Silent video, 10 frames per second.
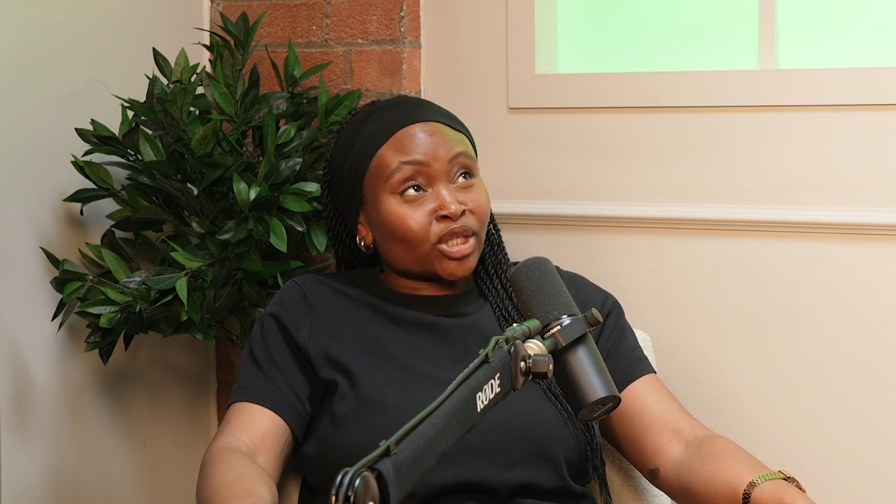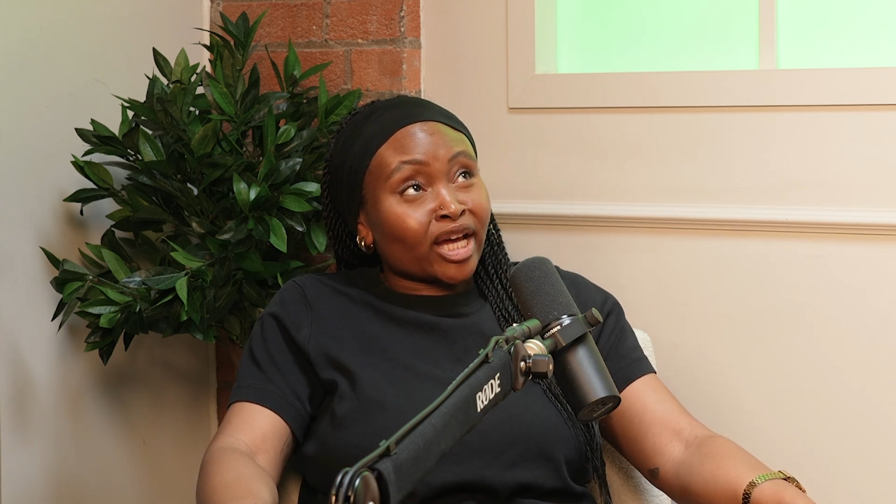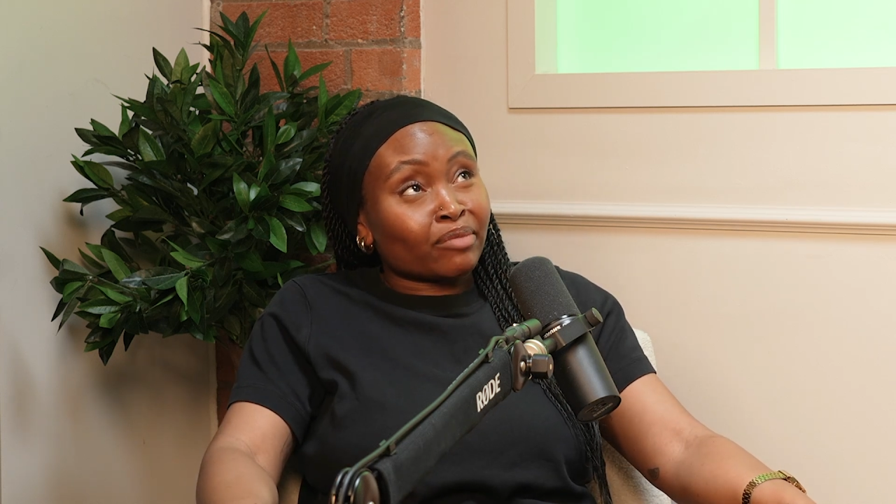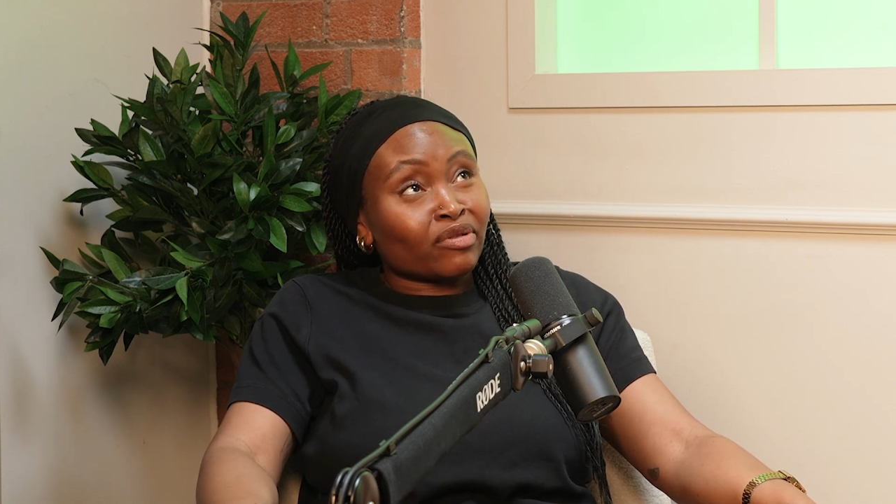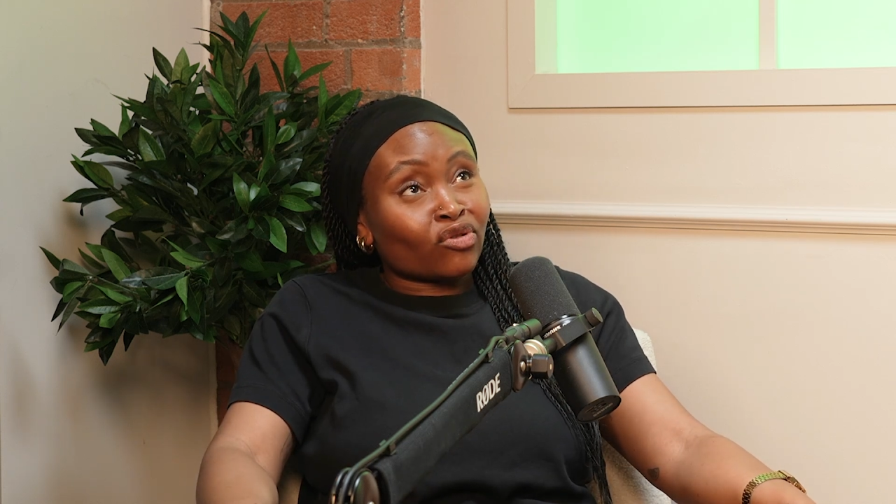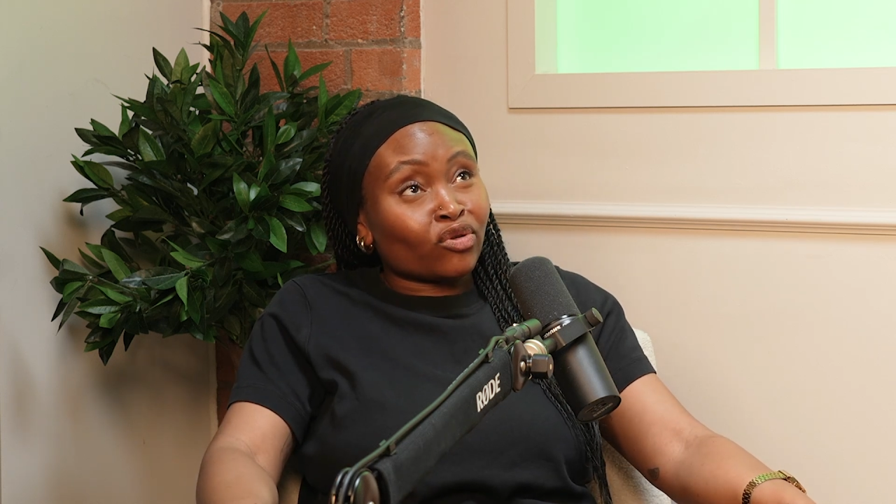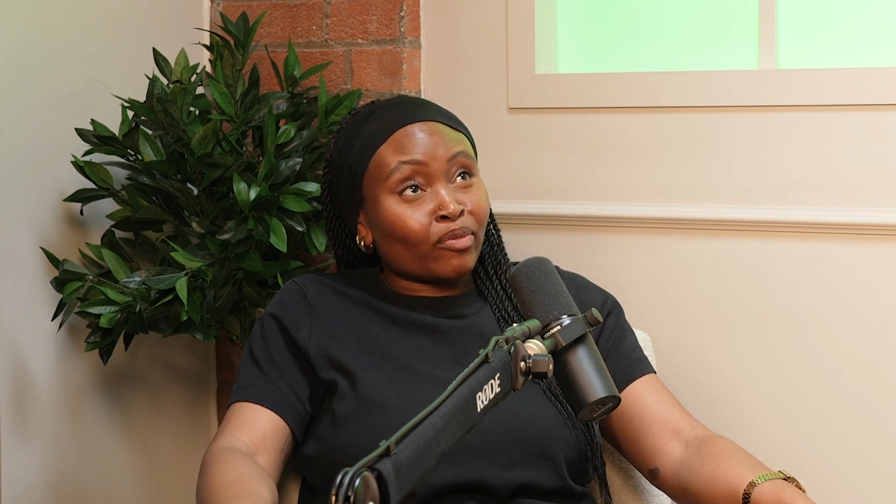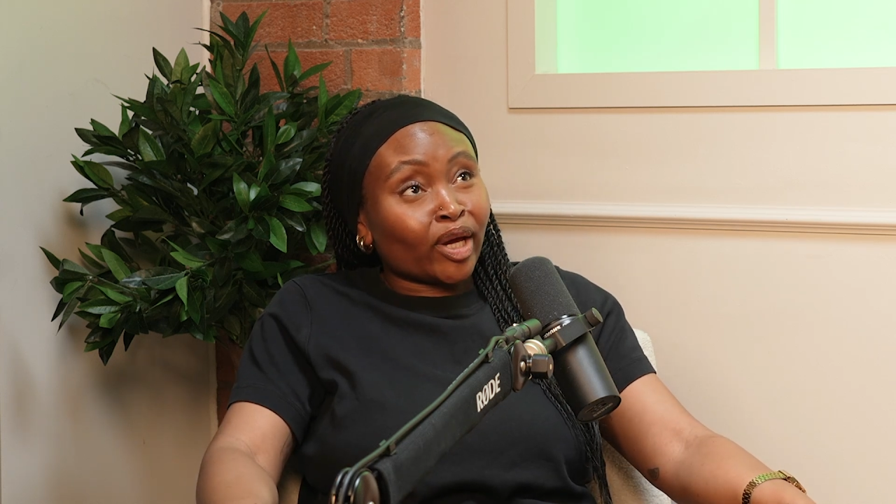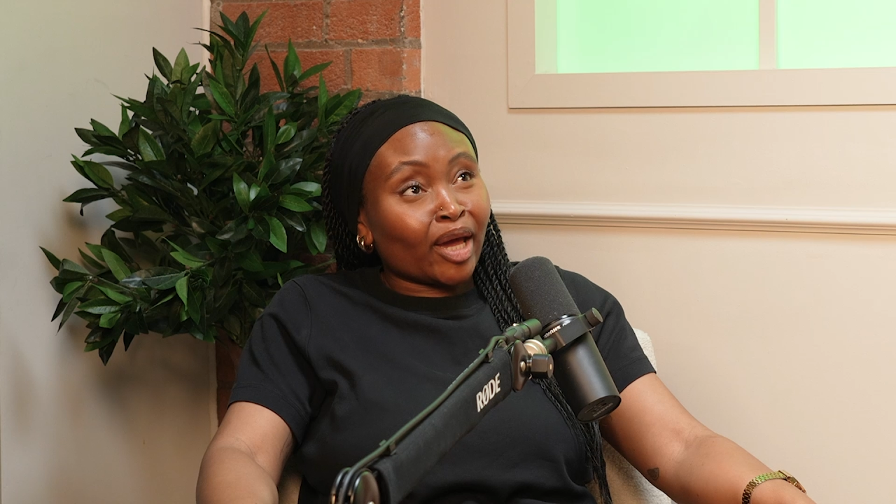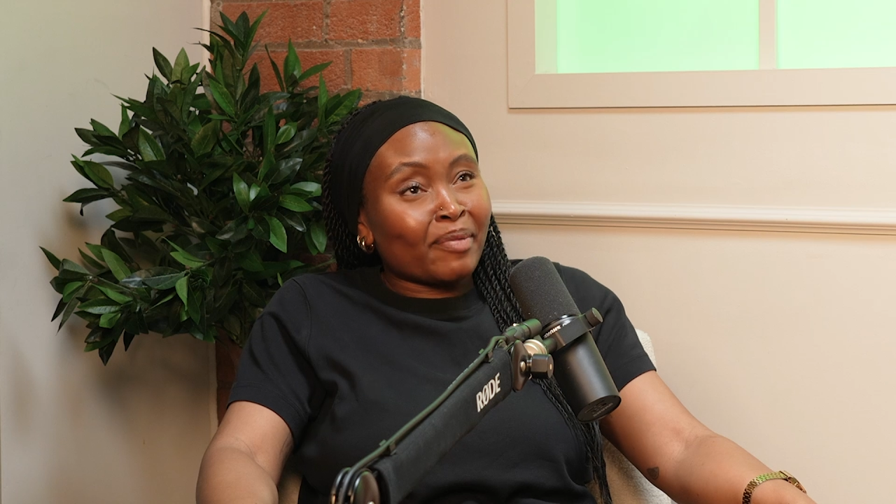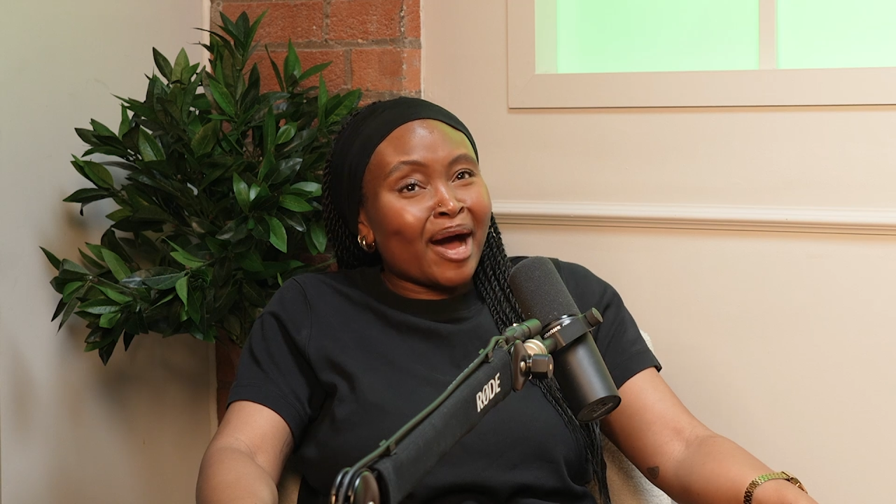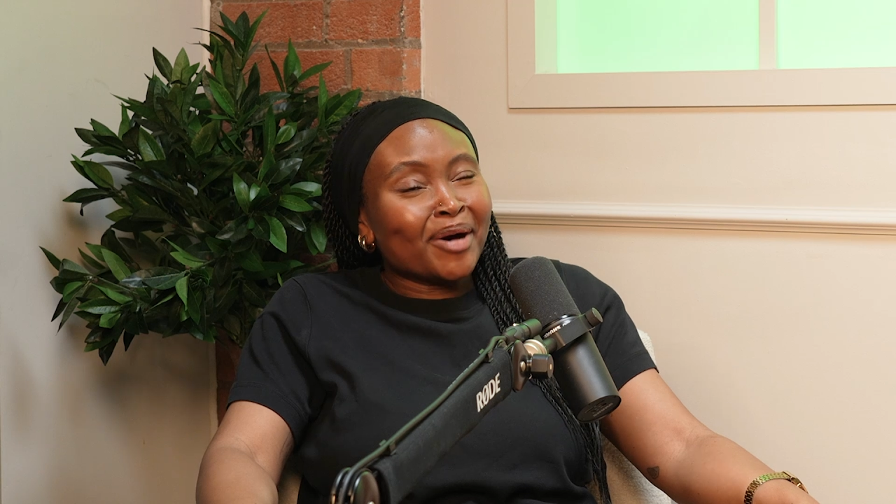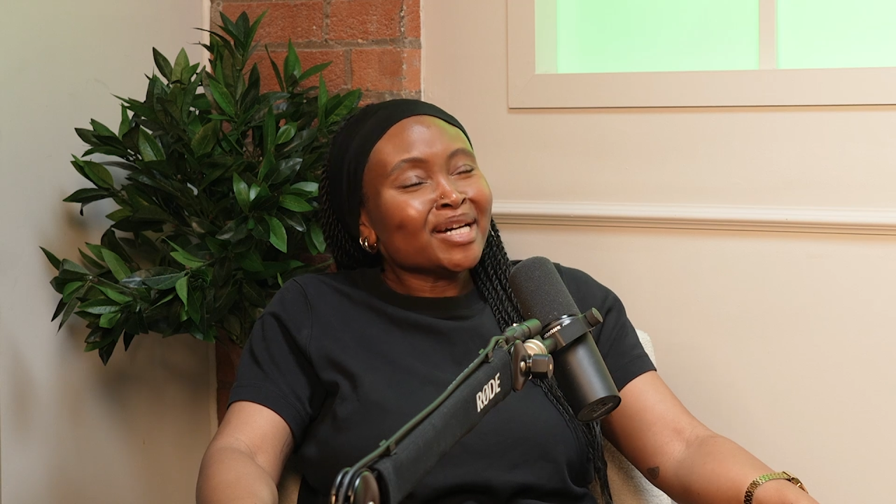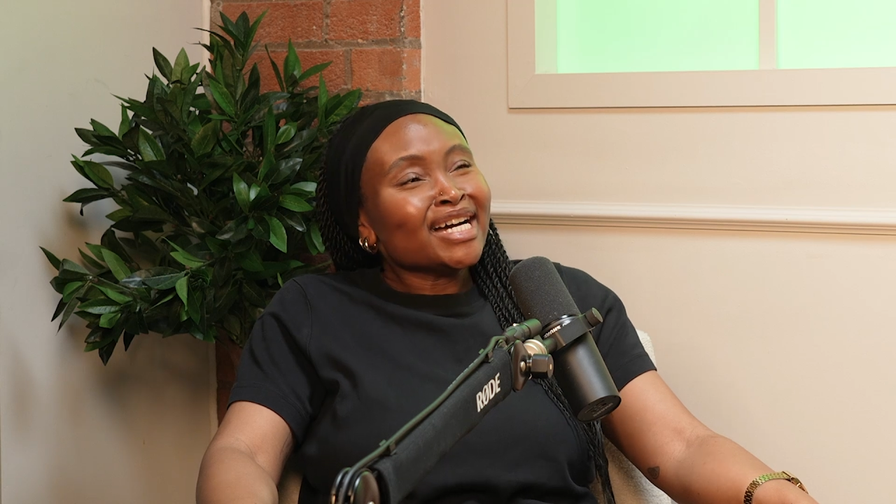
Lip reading: I had before the book came out.